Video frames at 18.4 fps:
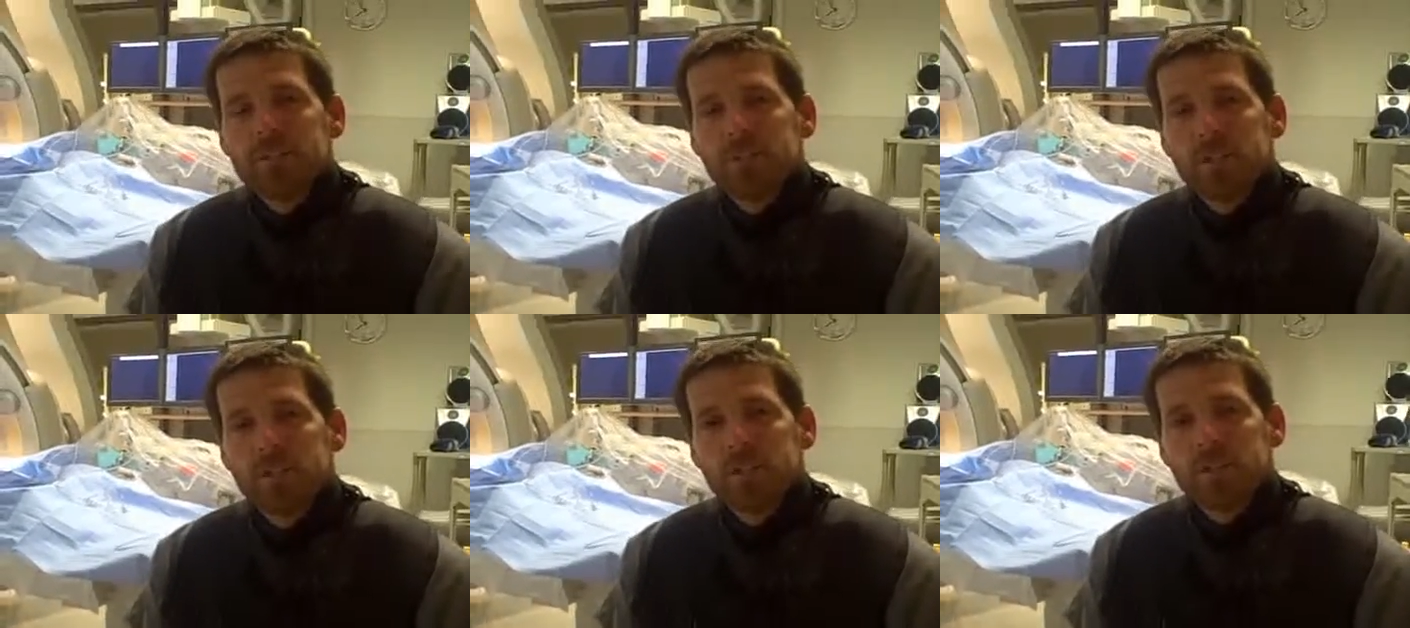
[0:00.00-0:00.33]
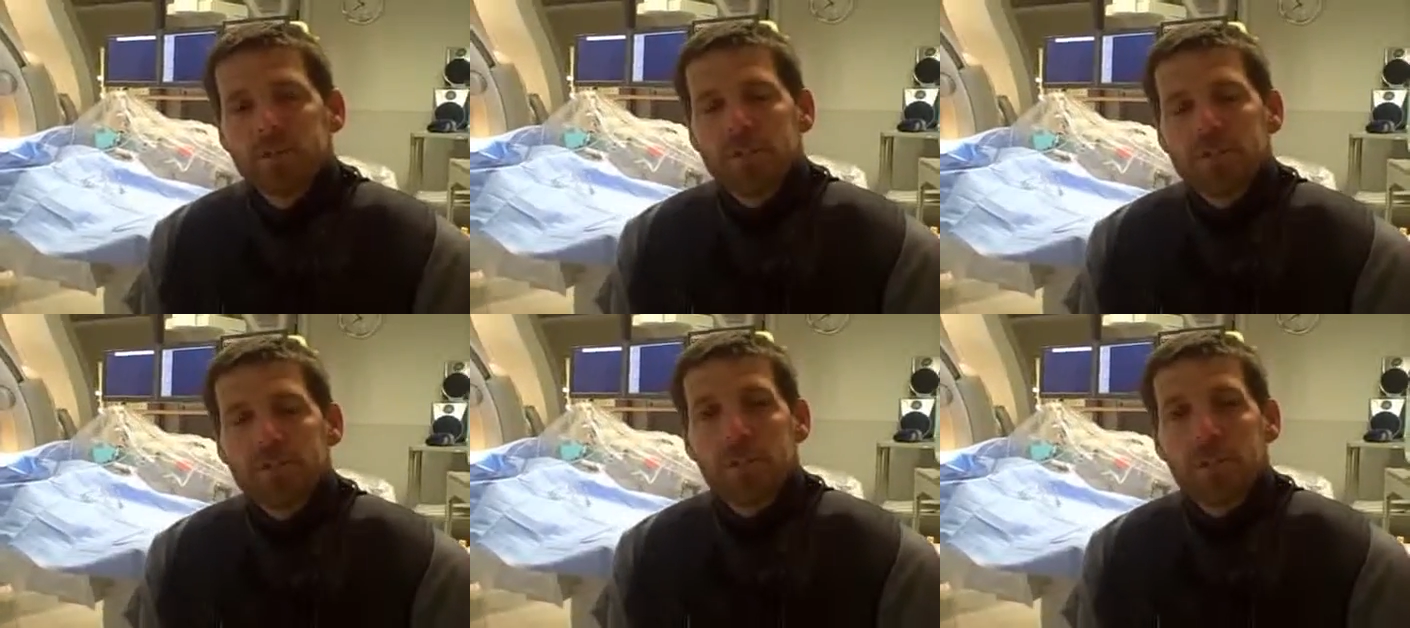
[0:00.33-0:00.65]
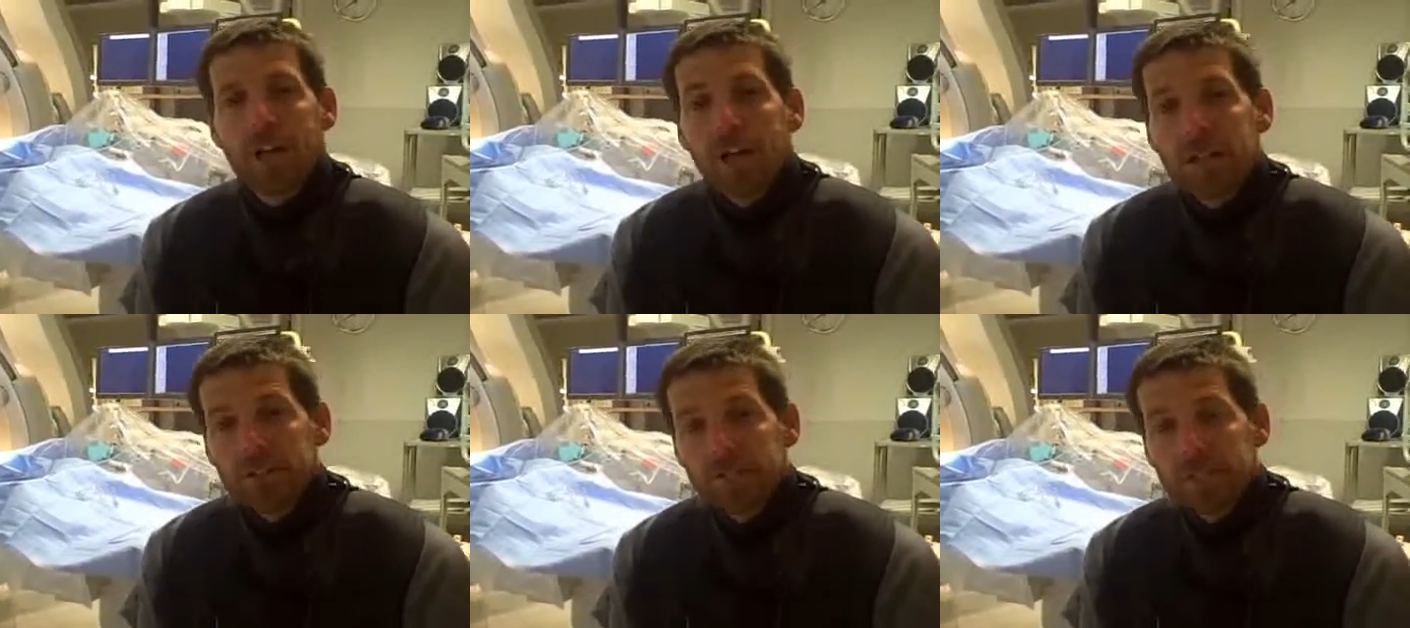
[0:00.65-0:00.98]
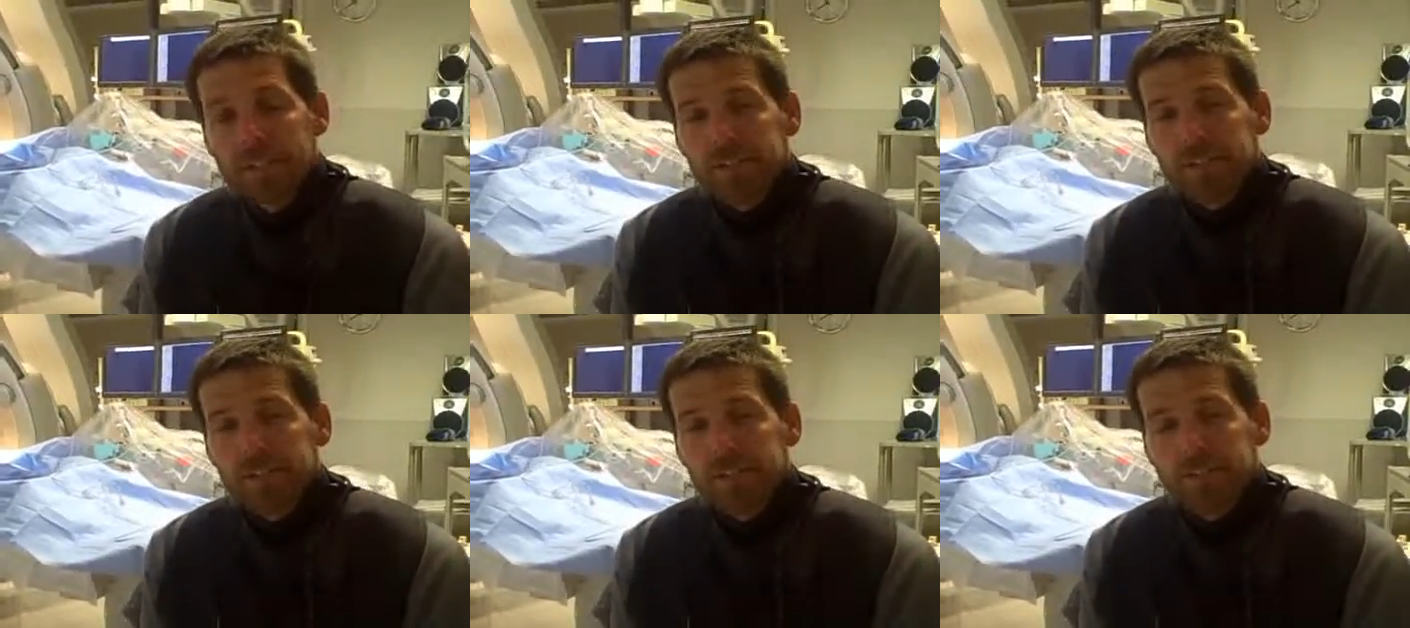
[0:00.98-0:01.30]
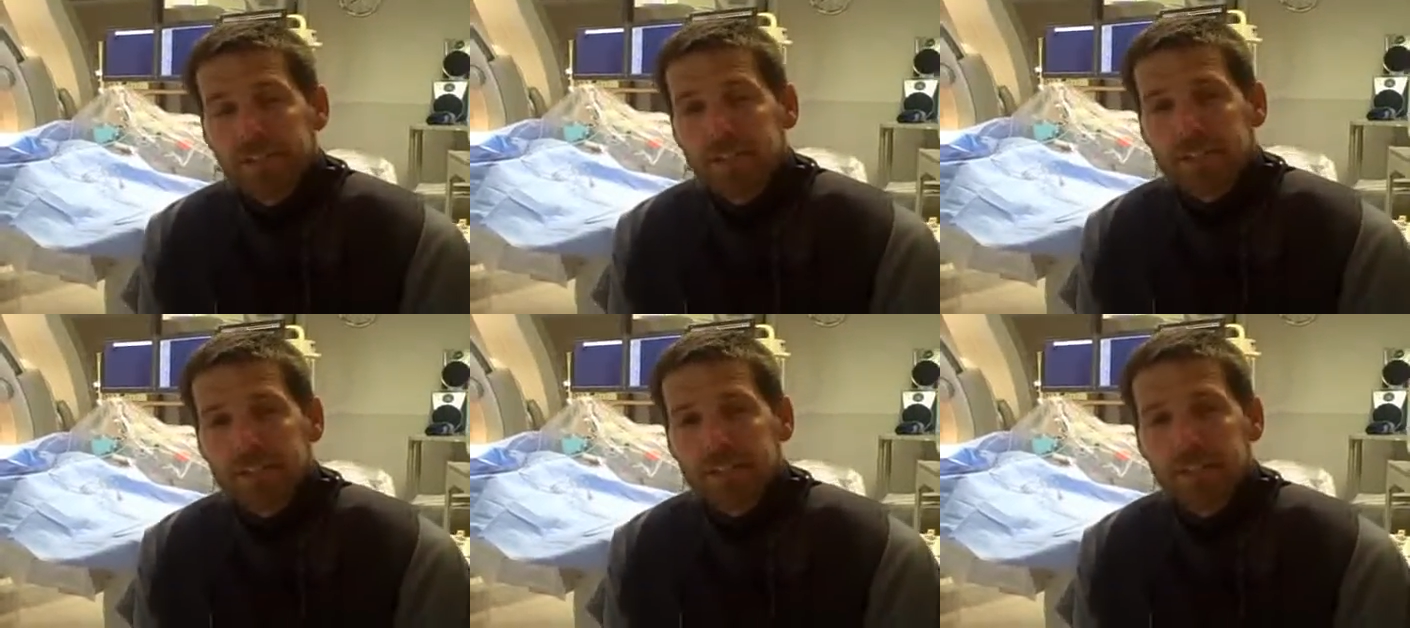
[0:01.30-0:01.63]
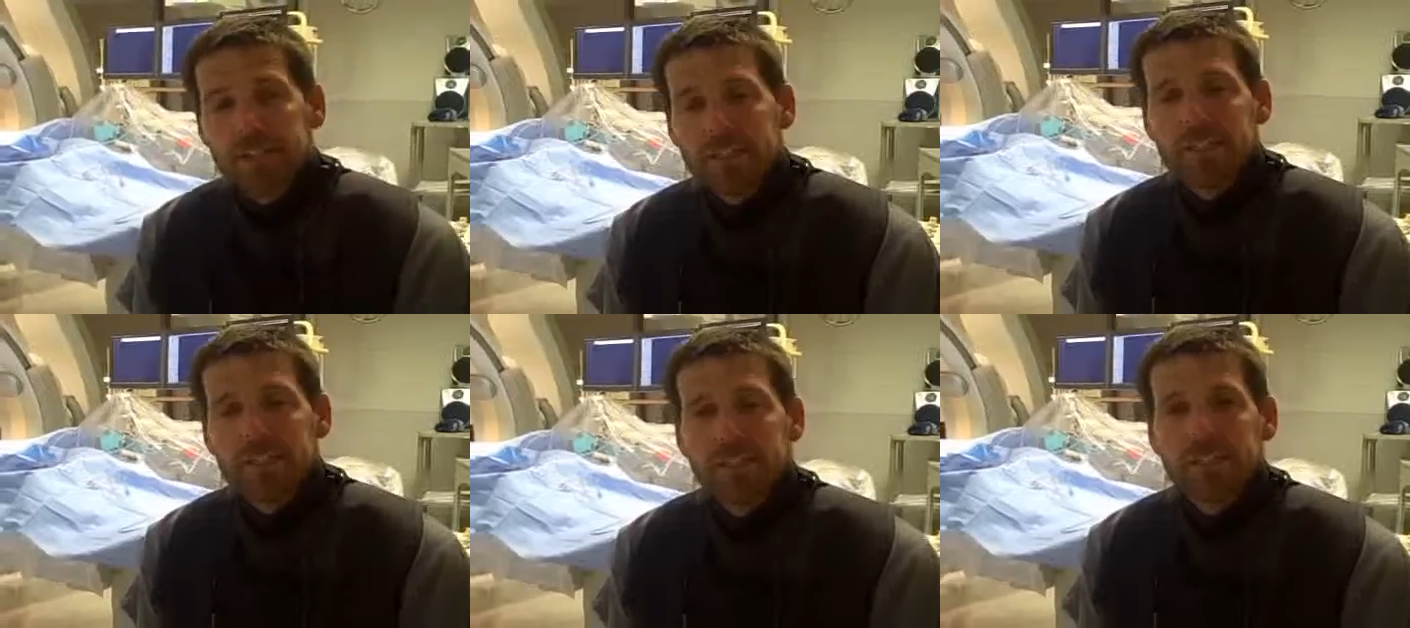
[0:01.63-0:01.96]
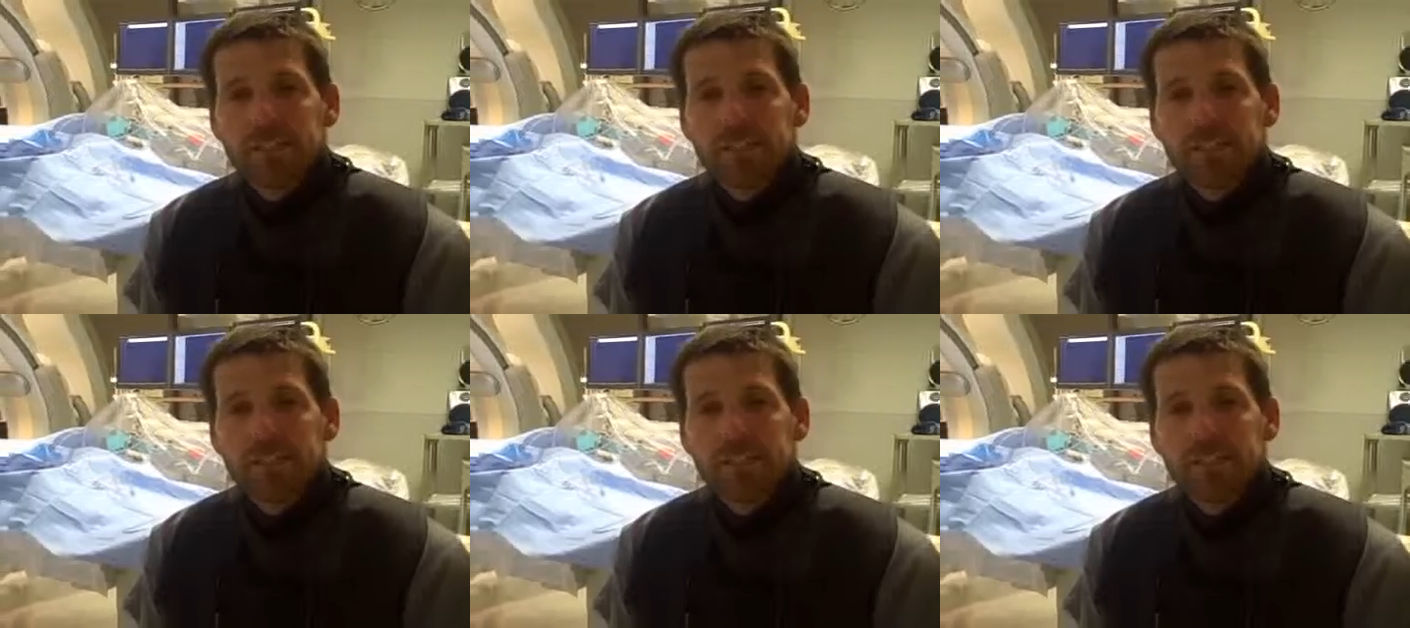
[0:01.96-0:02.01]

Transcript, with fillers: So it's a non-invasive technique.